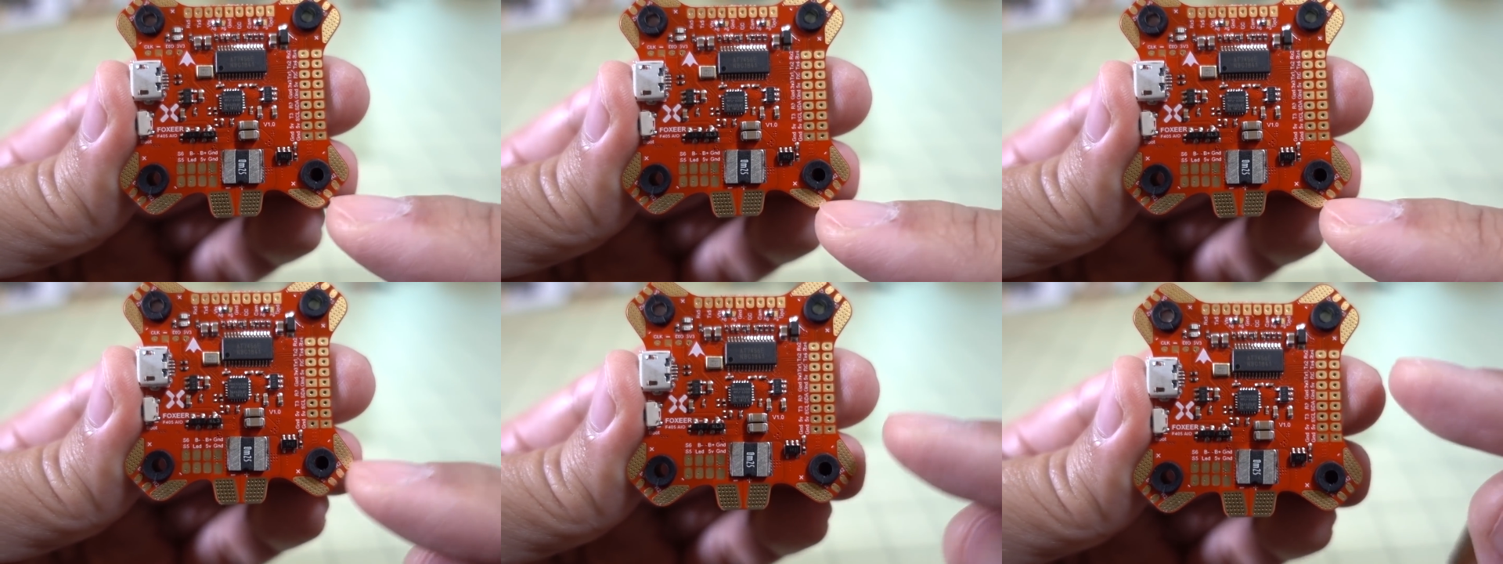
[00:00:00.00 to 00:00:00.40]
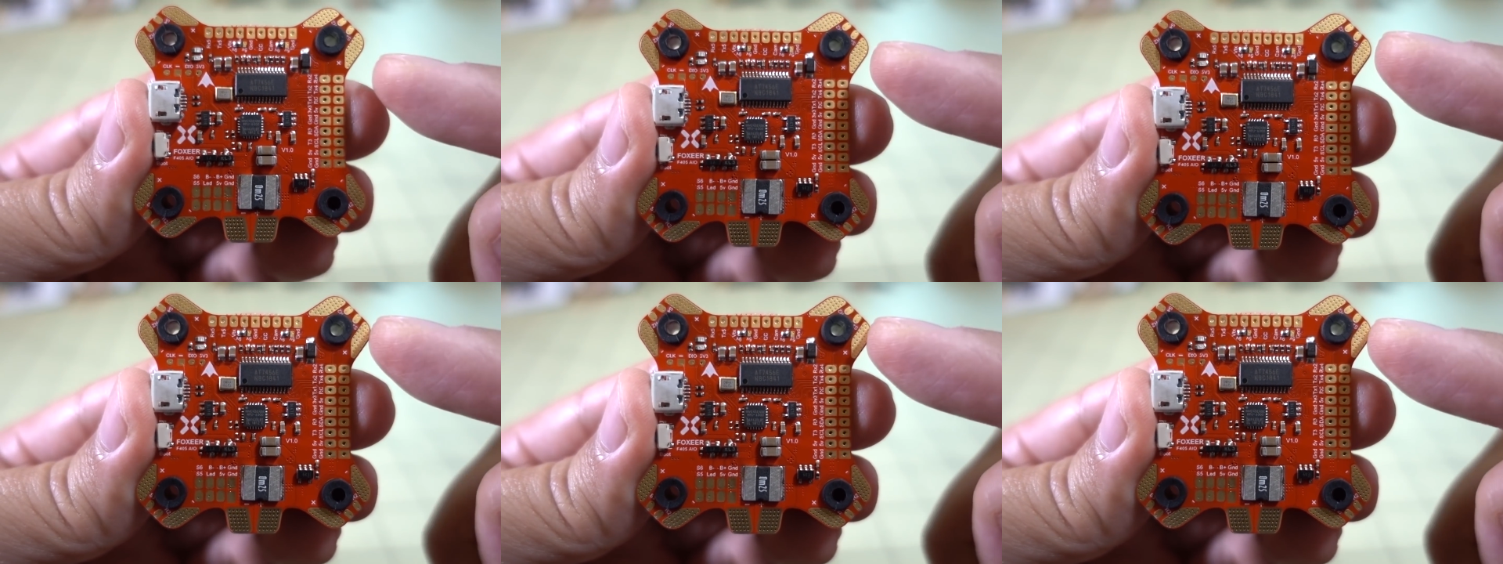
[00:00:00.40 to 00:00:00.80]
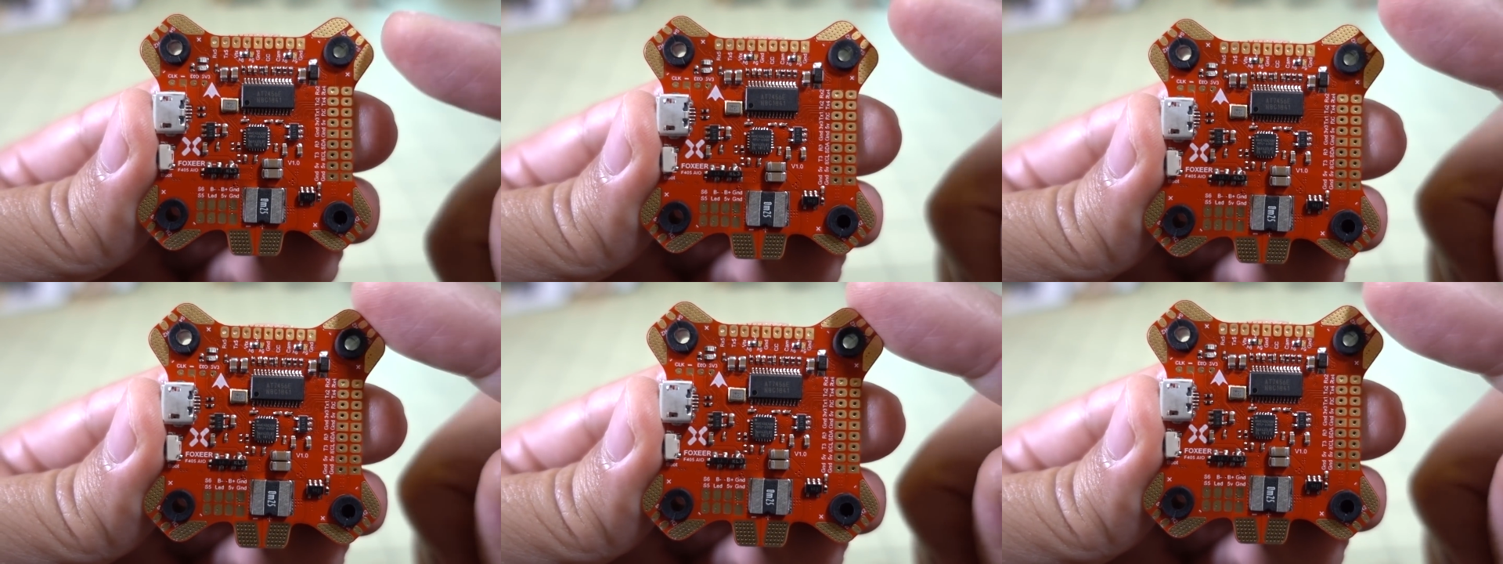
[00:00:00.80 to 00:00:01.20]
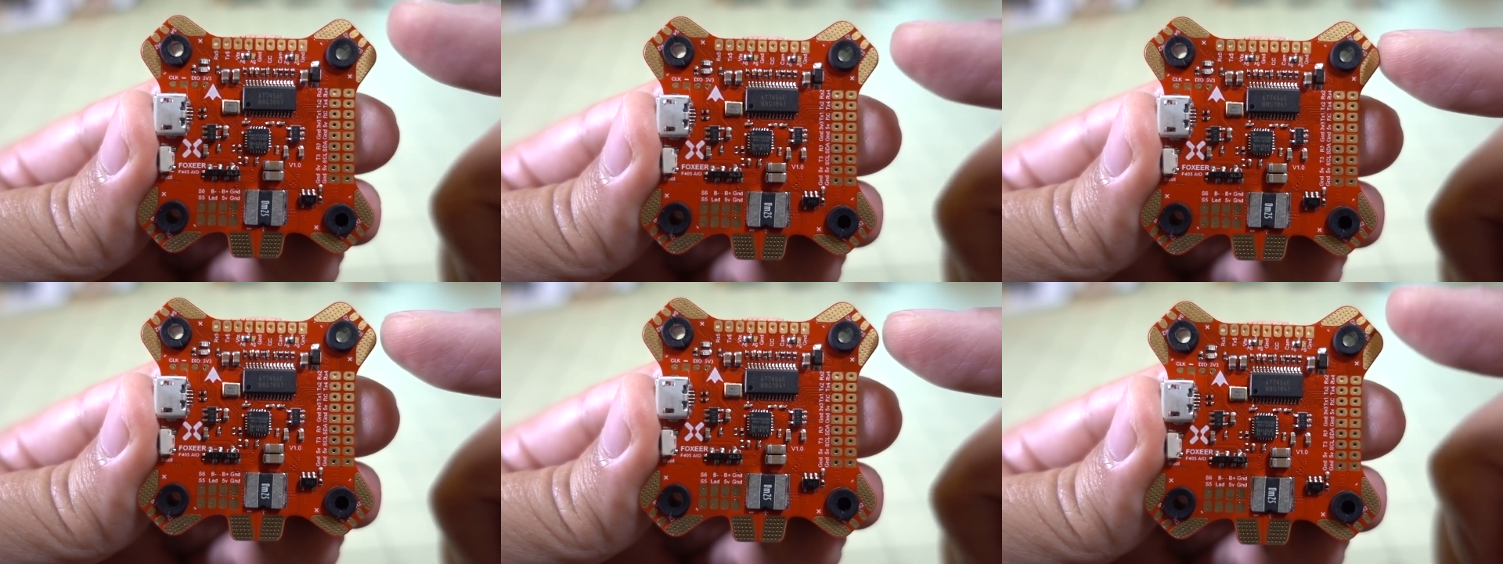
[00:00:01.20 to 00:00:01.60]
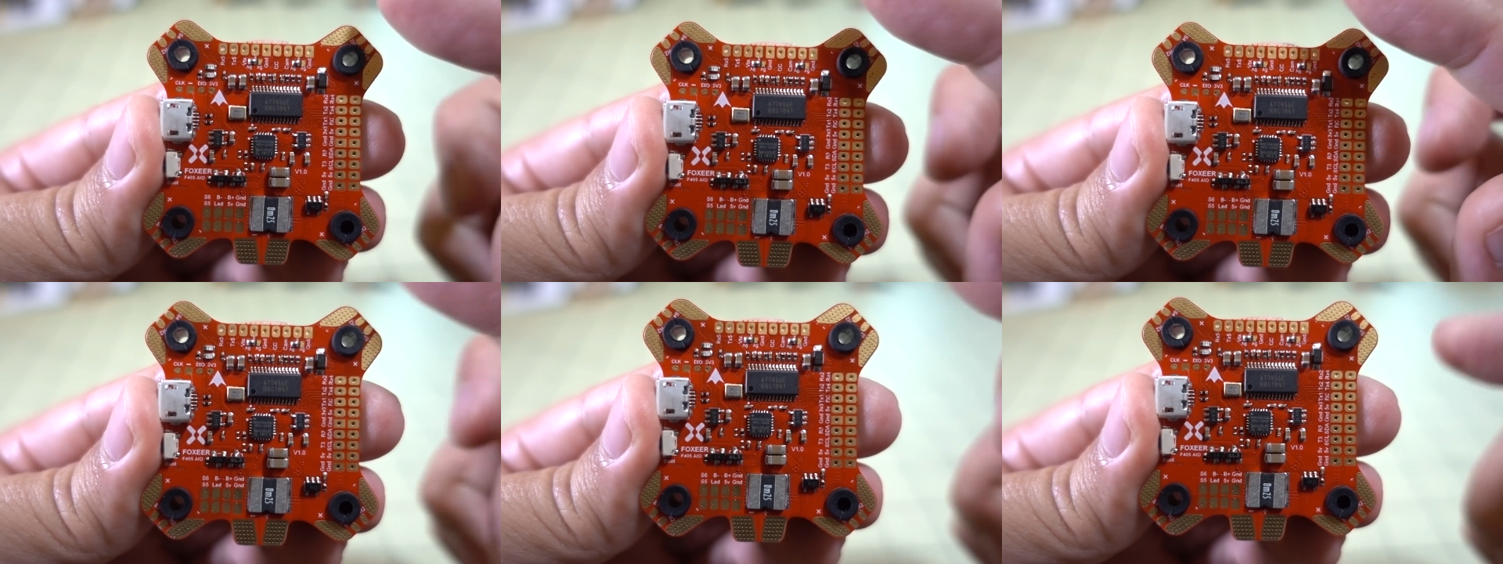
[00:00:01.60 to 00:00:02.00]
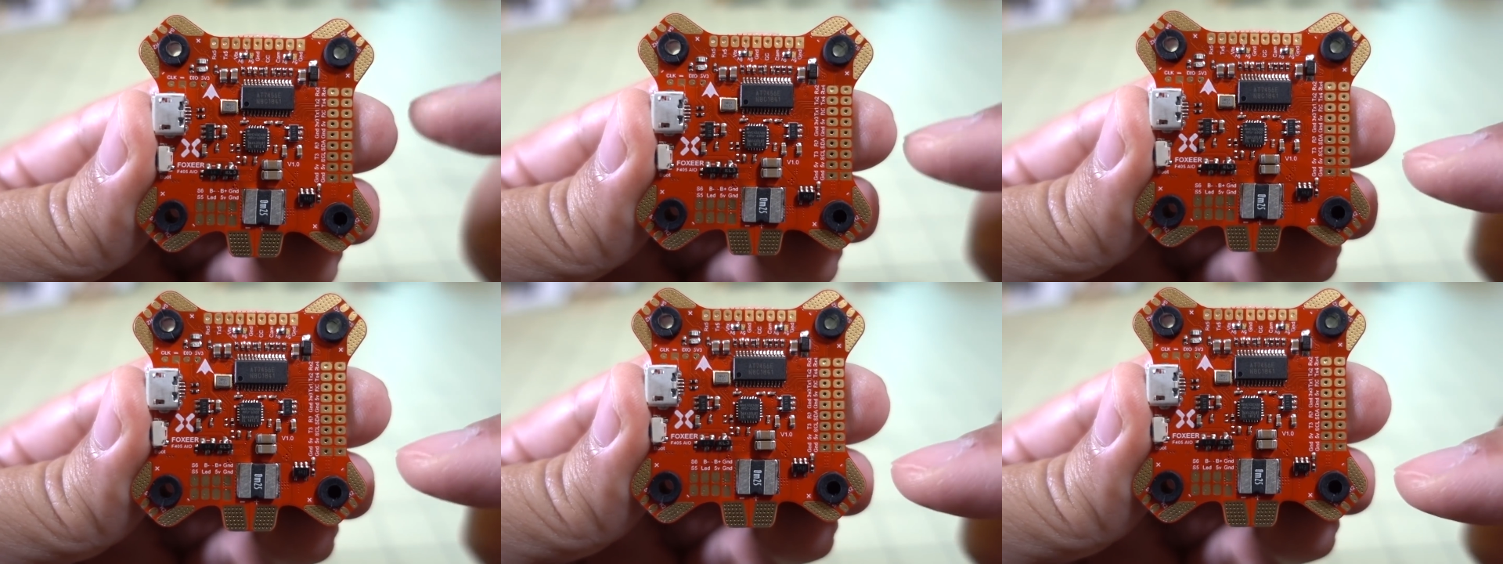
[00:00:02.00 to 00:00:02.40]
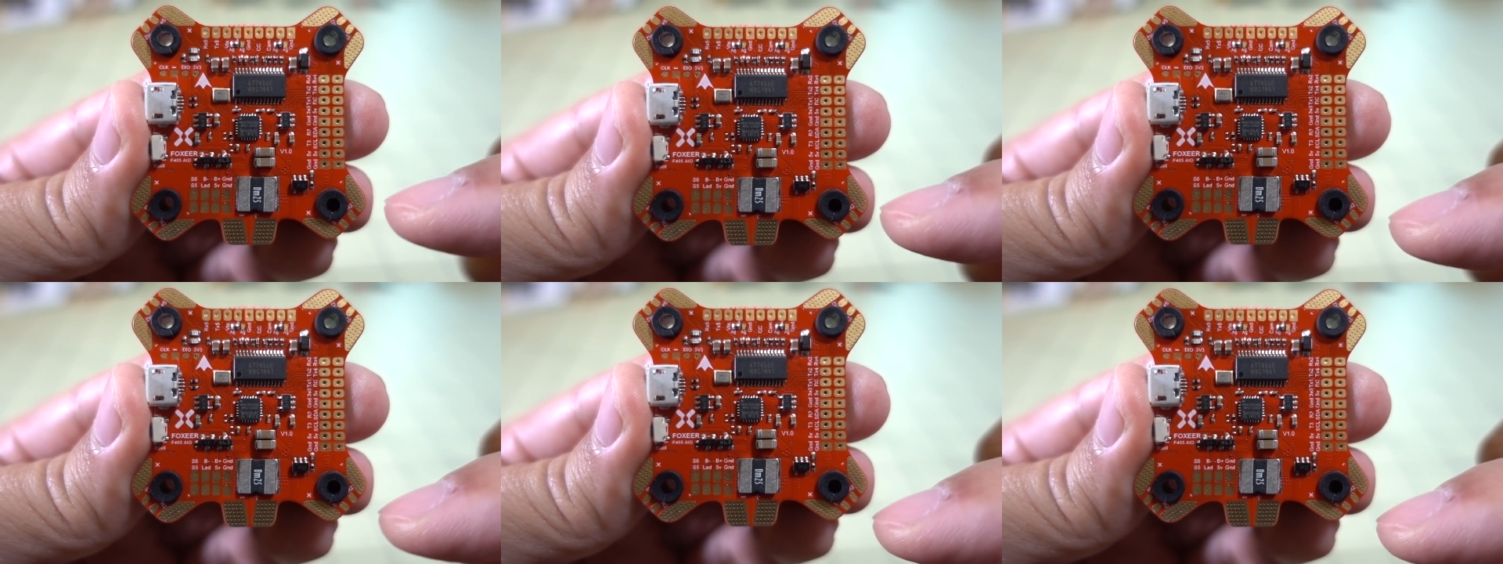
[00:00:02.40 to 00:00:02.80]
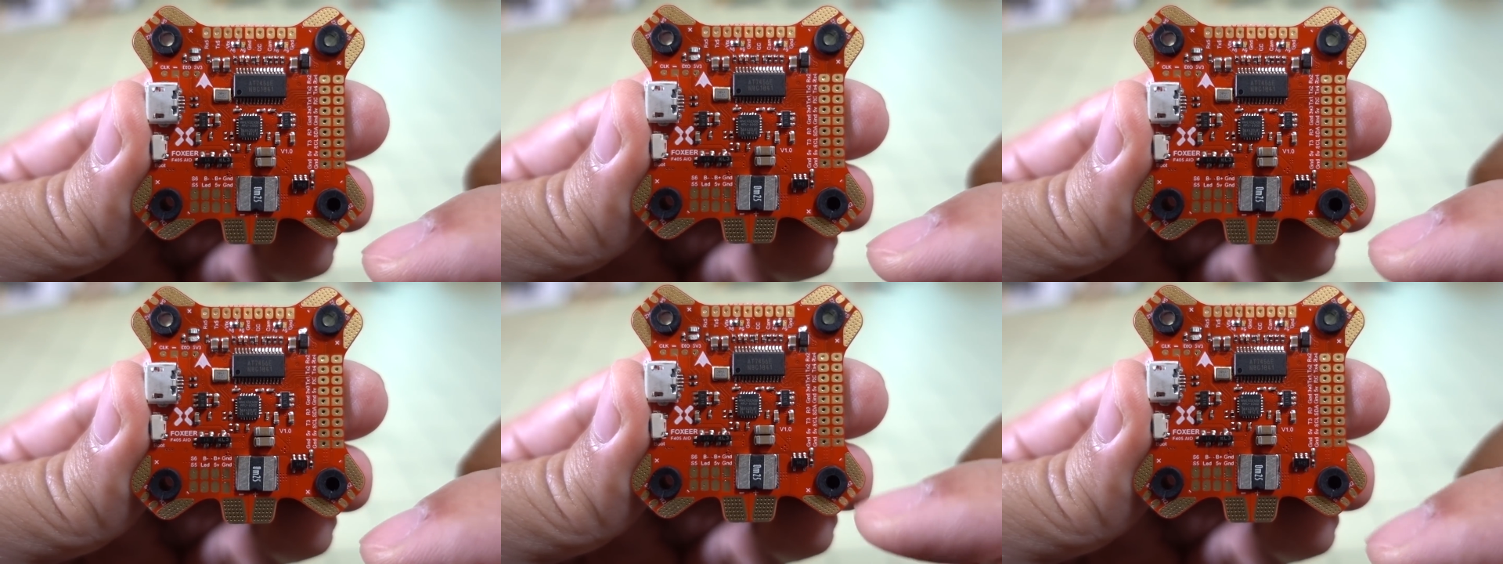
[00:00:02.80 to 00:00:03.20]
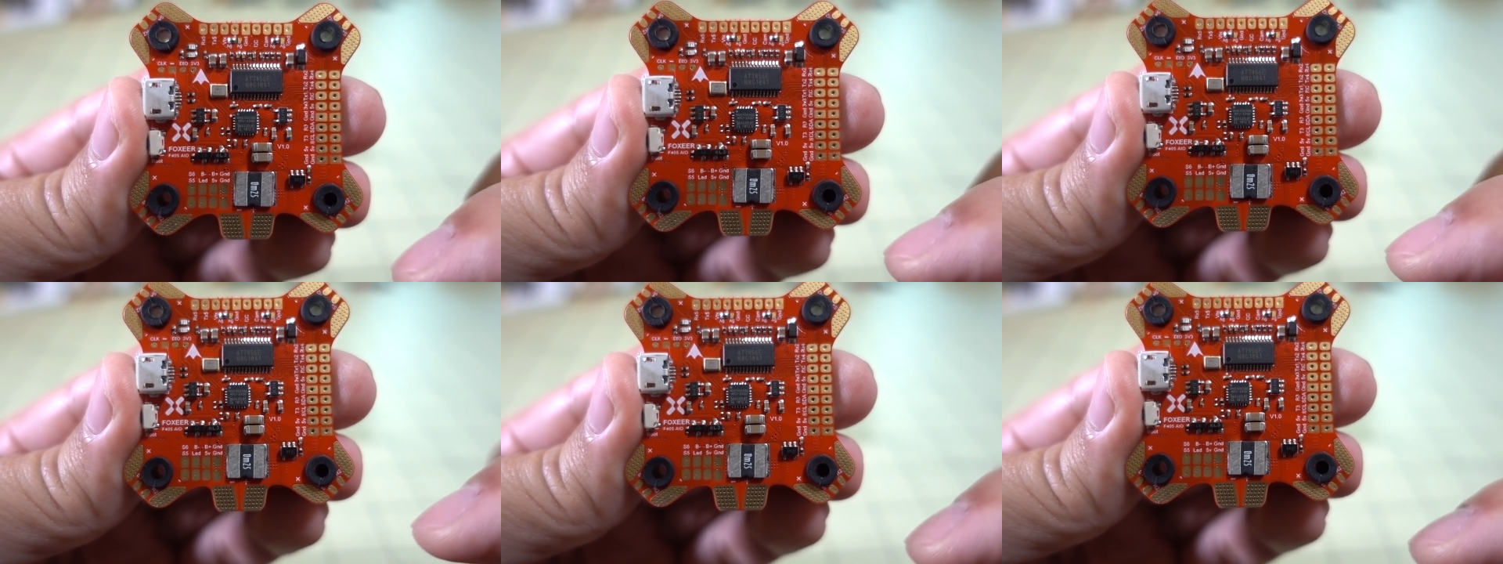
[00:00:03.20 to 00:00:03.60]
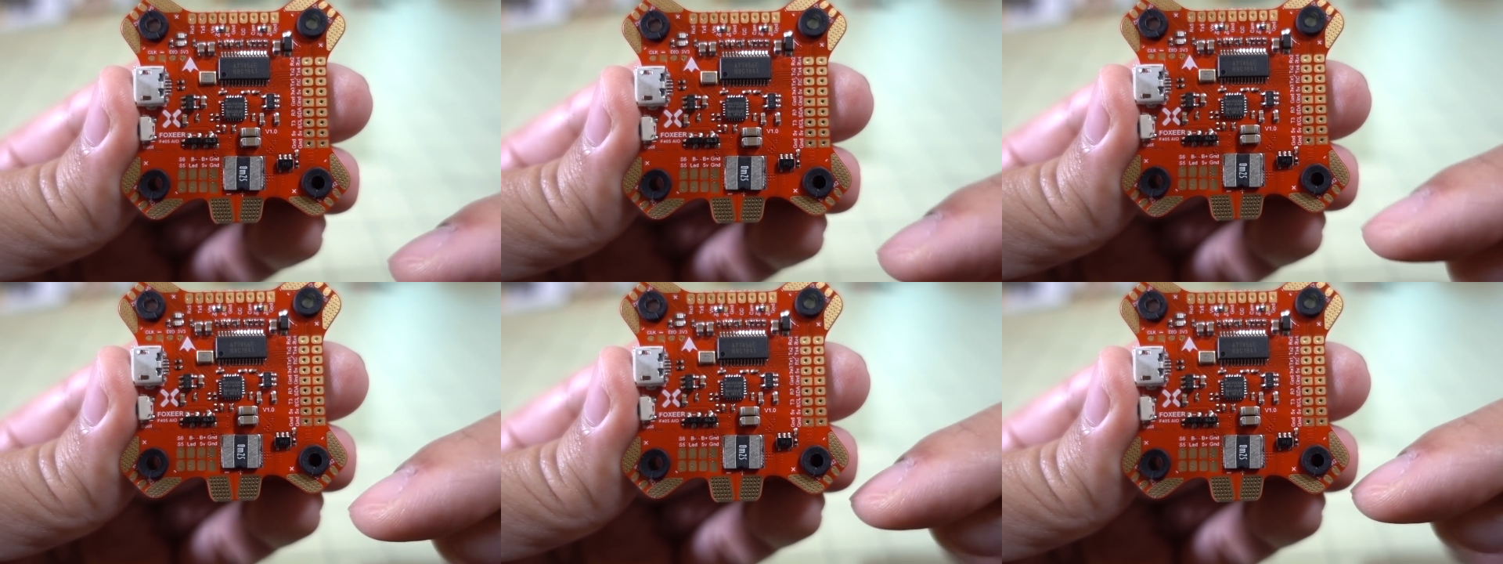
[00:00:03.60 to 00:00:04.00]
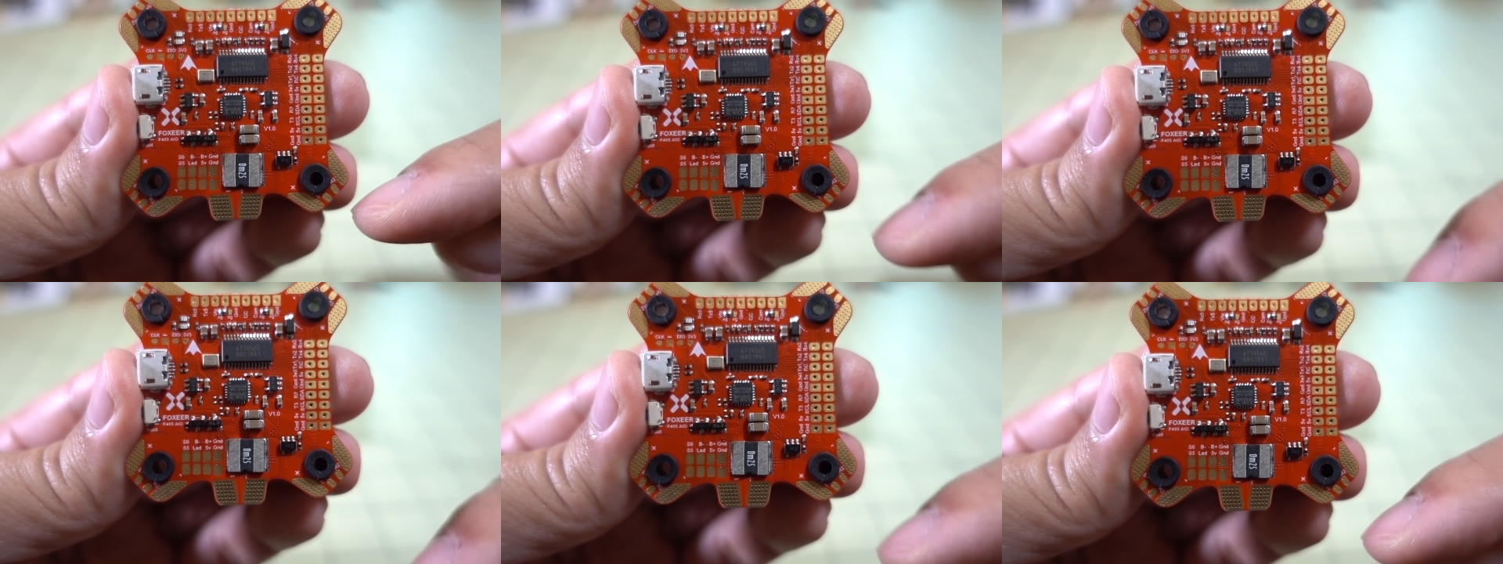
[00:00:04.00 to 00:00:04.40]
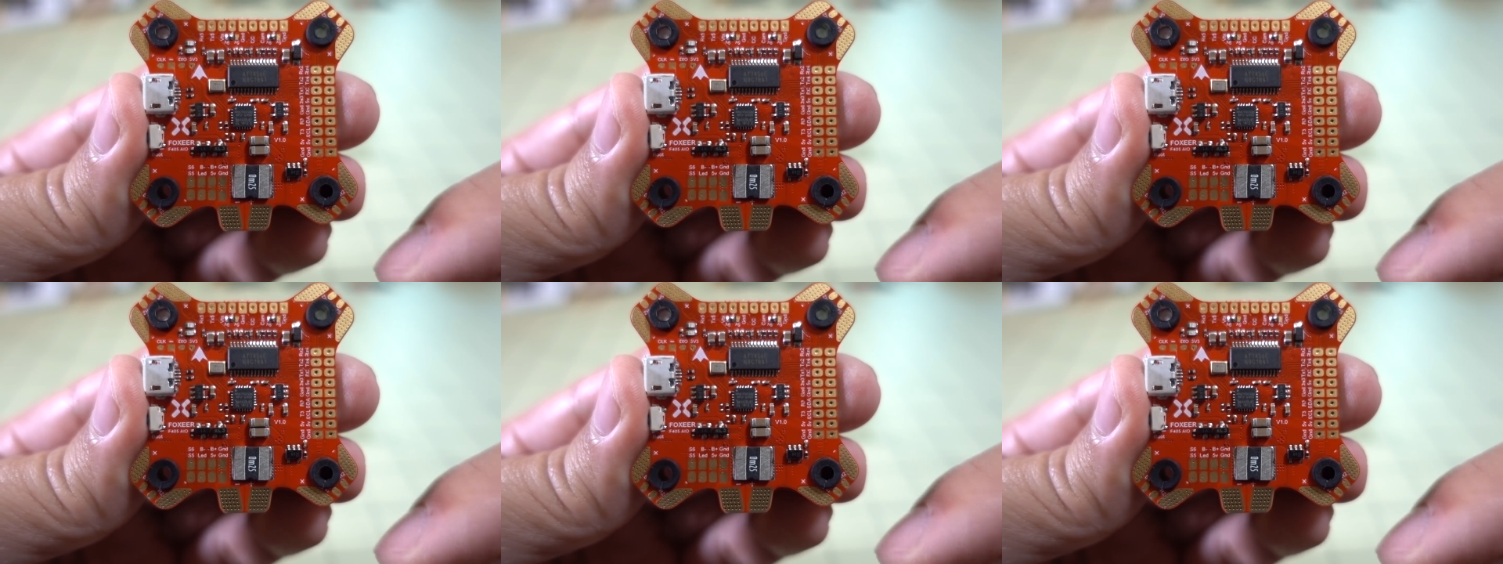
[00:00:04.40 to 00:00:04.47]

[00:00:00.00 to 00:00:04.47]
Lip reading: [unreadable: no face in view]